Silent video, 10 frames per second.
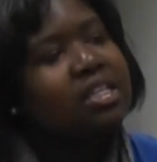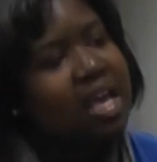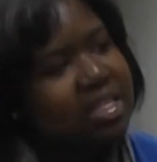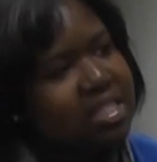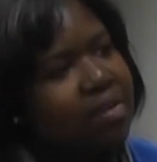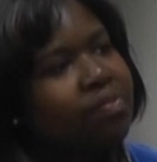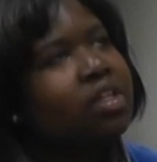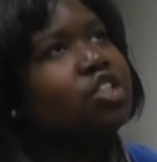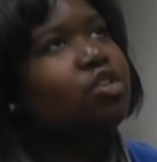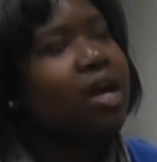yes,
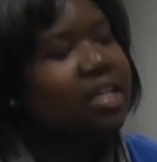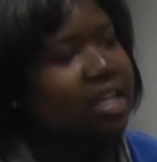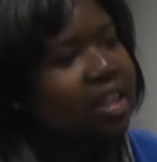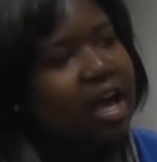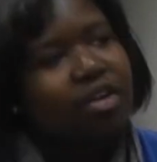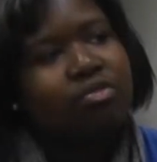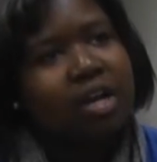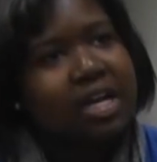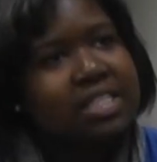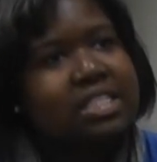definitely trying to get a lot of
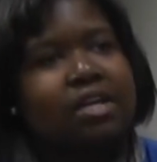rest.